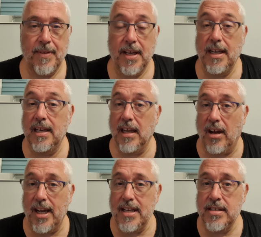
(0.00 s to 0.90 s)
He
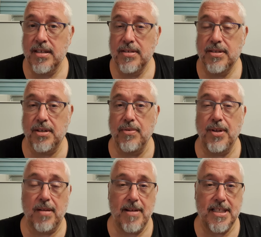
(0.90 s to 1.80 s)
lied to
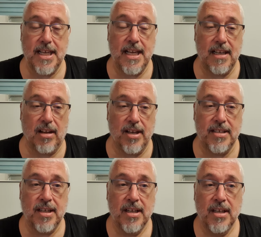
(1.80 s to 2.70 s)
the committee, he lied